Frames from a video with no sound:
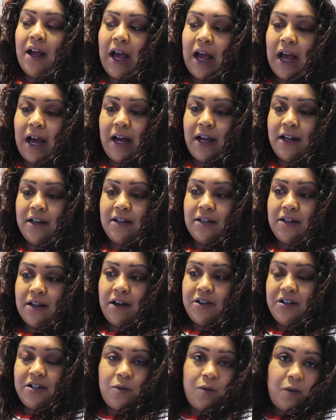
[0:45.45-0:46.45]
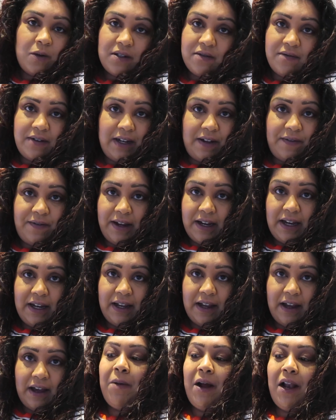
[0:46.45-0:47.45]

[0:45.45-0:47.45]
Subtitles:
and I just wasn't really feeling it.